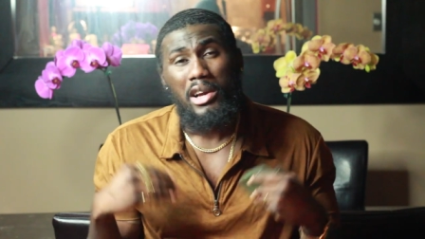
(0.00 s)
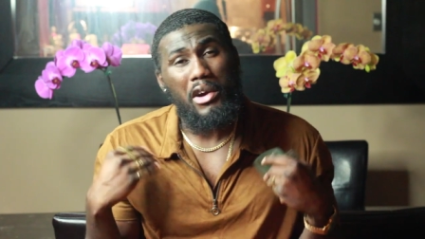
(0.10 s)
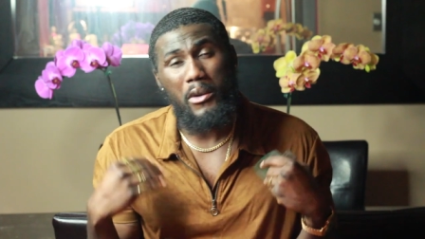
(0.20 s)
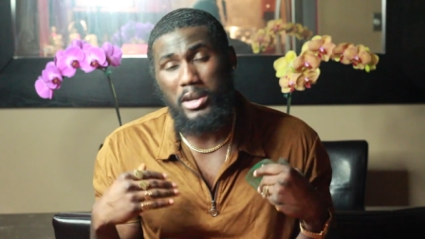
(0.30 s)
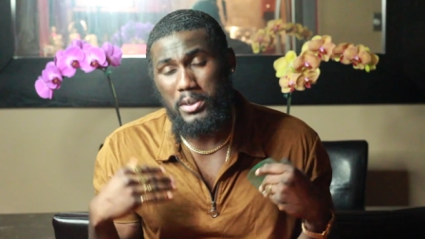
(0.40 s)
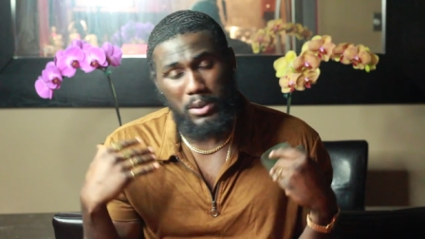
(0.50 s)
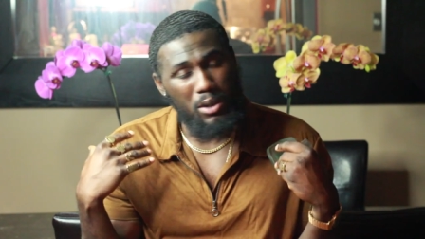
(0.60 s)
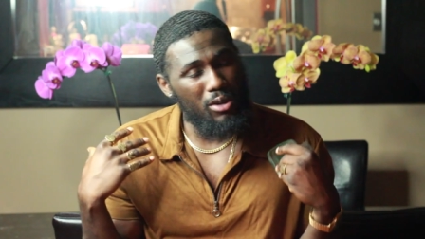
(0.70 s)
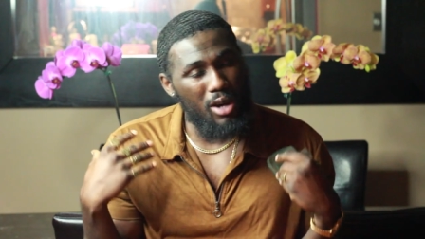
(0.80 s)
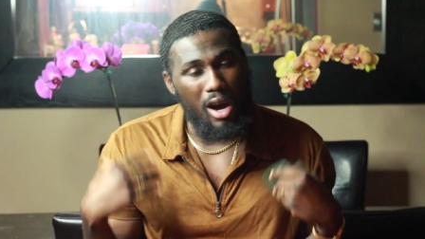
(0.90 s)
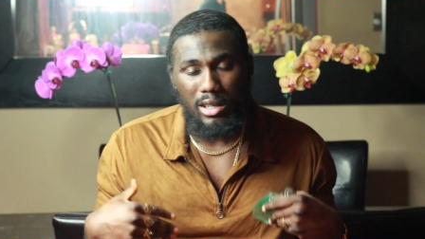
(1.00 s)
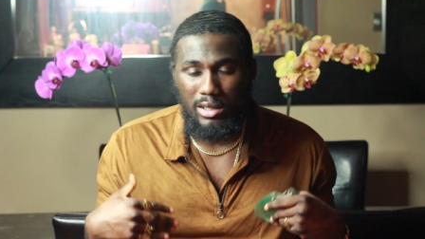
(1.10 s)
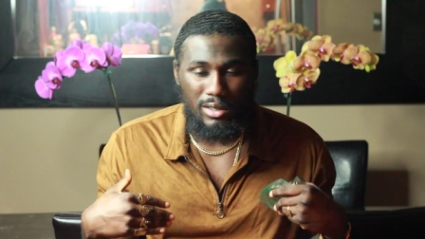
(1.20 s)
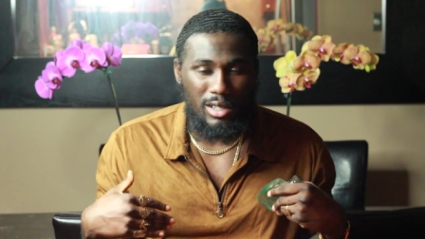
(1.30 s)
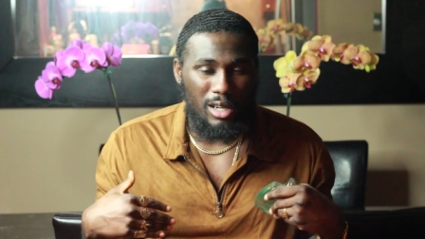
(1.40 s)
crisp,
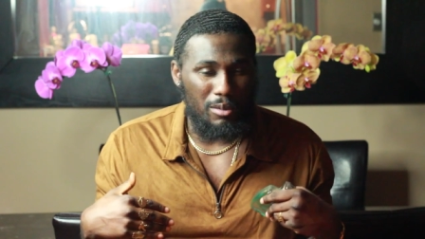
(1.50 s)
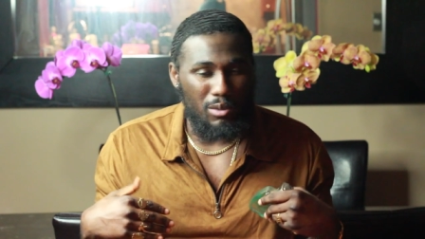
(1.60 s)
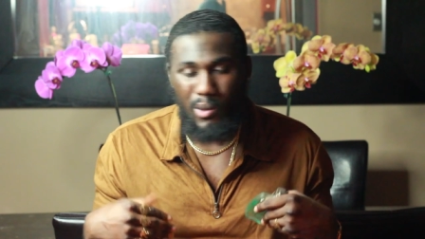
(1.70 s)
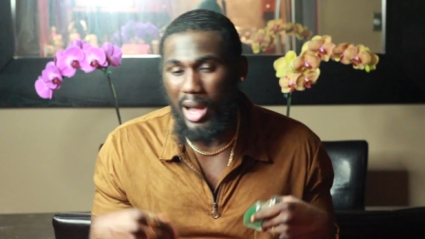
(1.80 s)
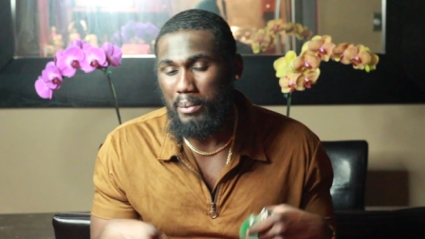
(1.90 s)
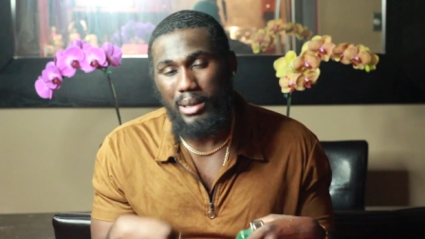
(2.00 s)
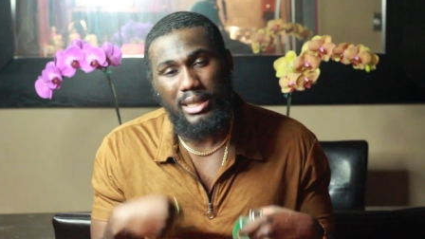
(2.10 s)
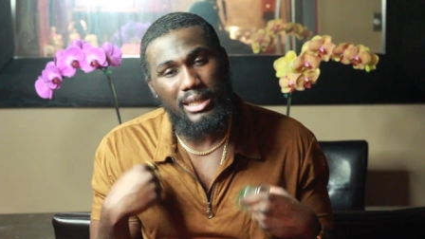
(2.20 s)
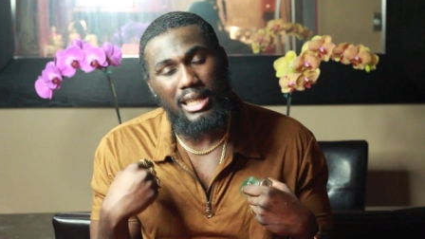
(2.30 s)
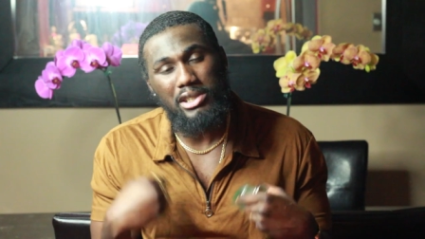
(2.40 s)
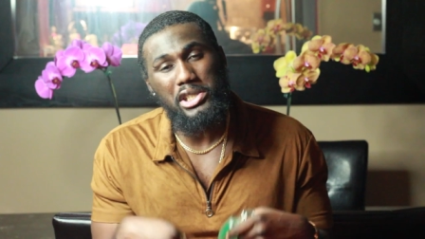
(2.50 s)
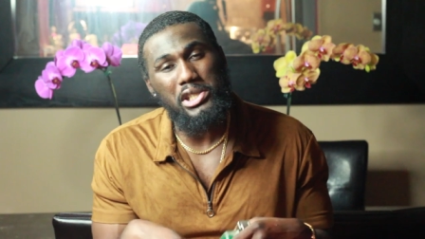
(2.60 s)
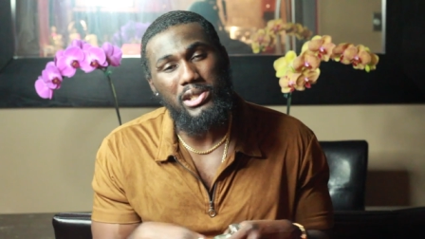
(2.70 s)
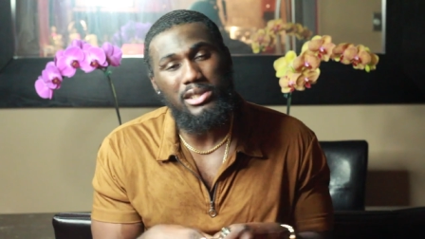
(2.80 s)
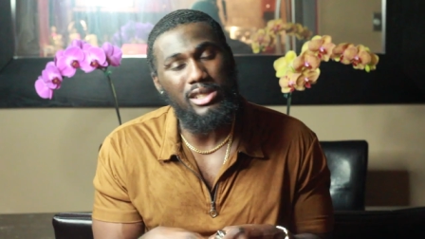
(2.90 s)
cotton um, white button-down
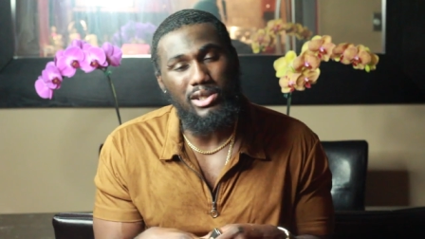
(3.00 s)
shirt,